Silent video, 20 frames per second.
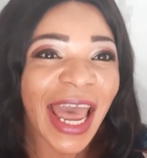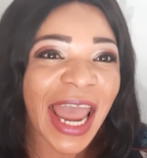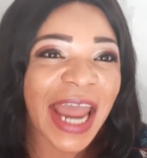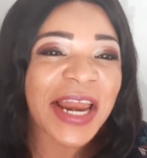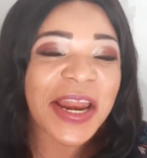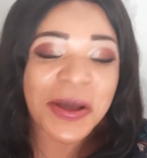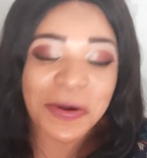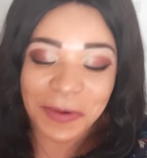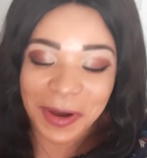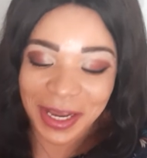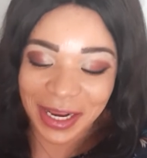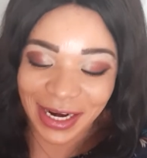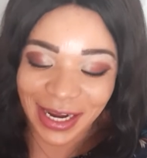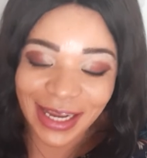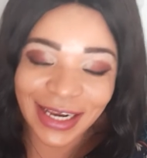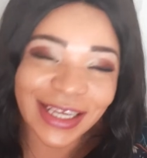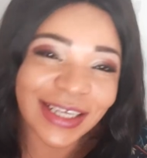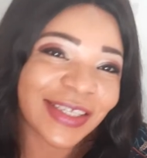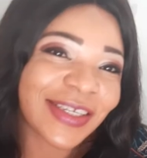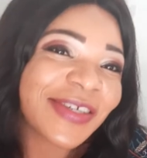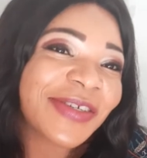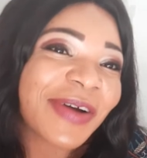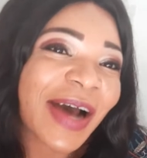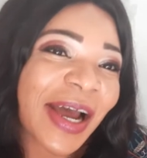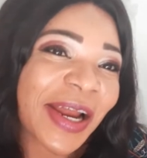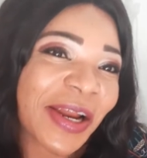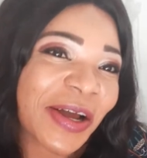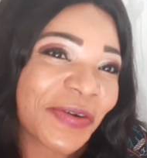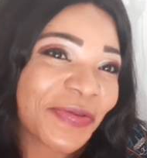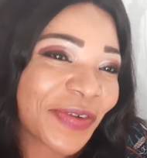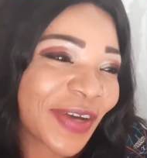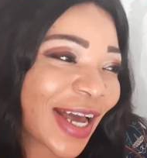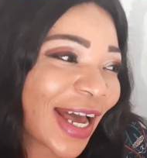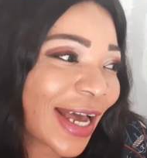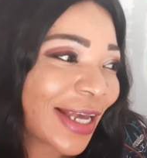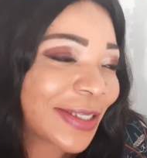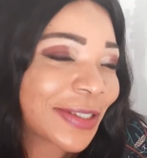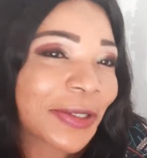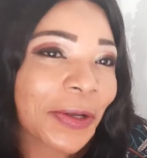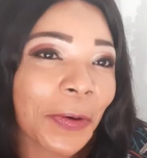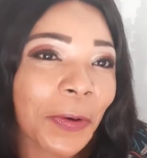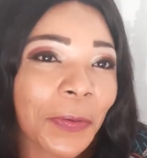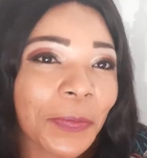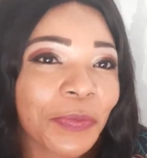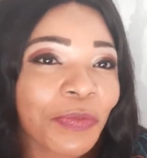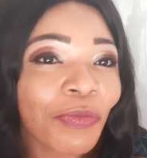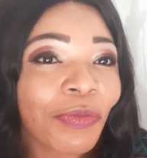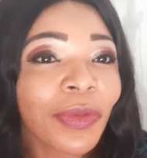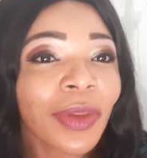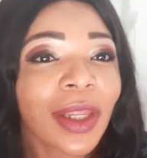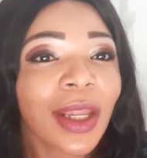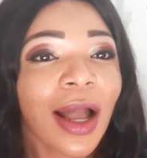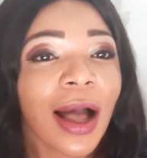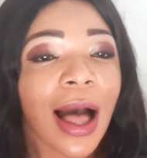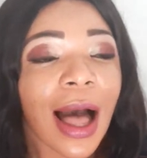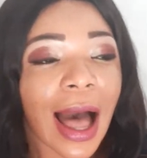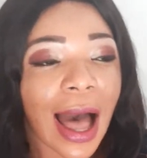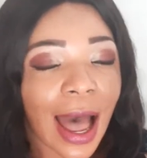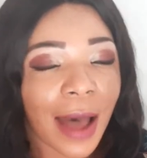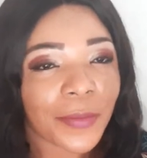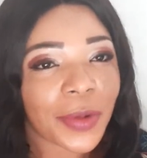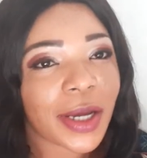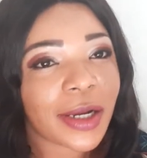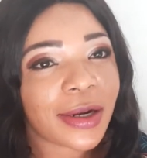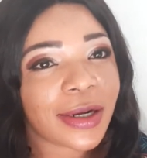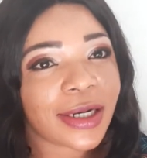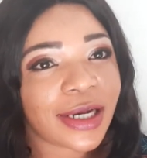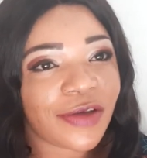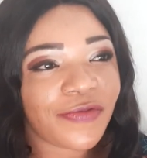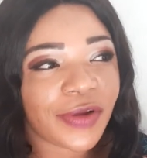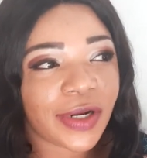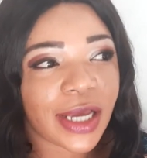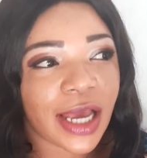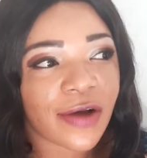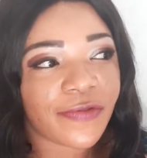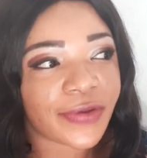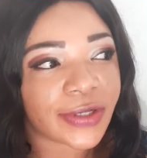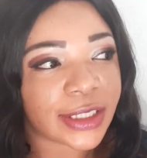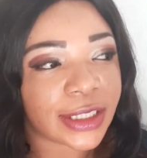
anyway, ladies, you know I love you guys. So I'm going to leave it here for